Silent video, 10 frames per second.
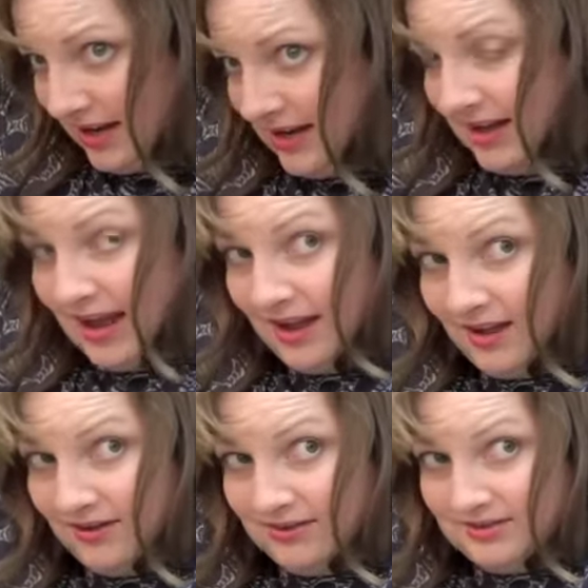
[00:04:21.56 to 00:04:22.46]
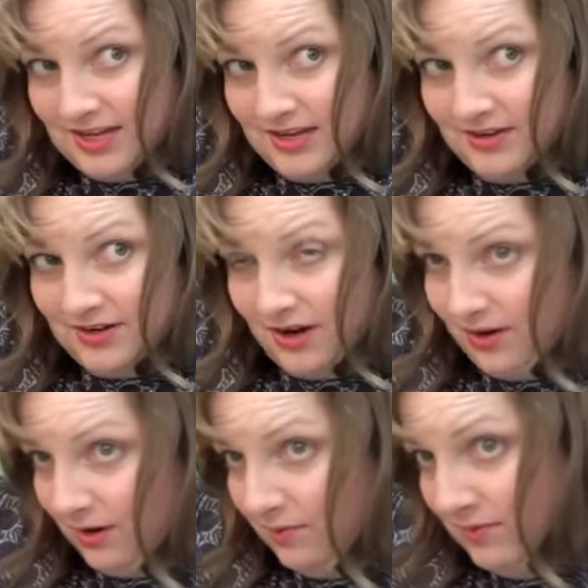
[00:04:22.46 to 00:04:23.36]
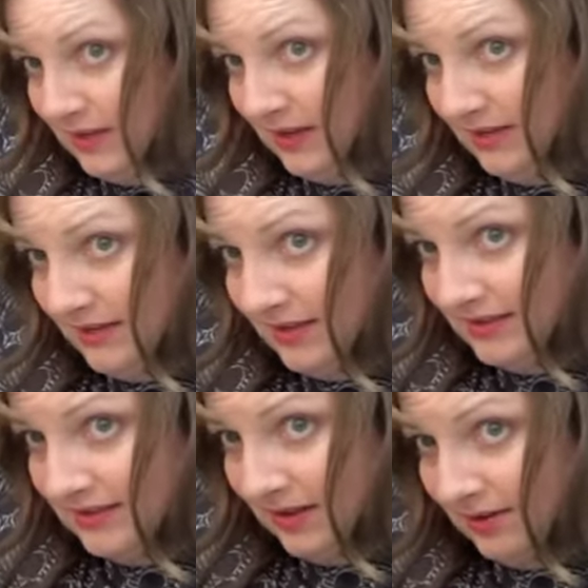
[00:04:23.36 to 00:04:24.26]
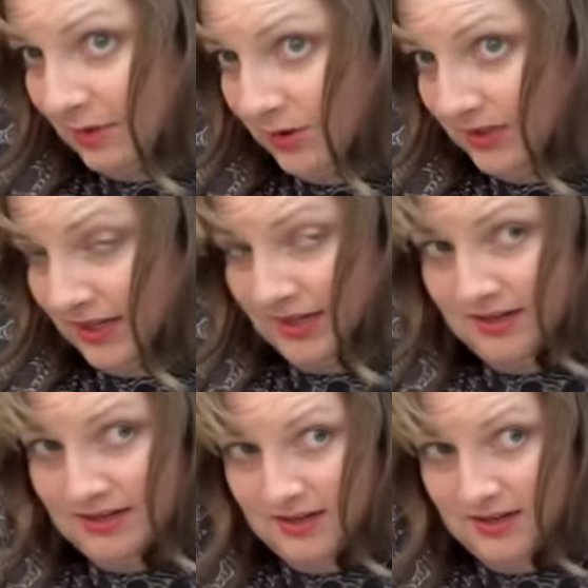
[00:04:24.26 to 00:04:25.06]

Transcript: And now take your comb, and see, this is how I'm holding it.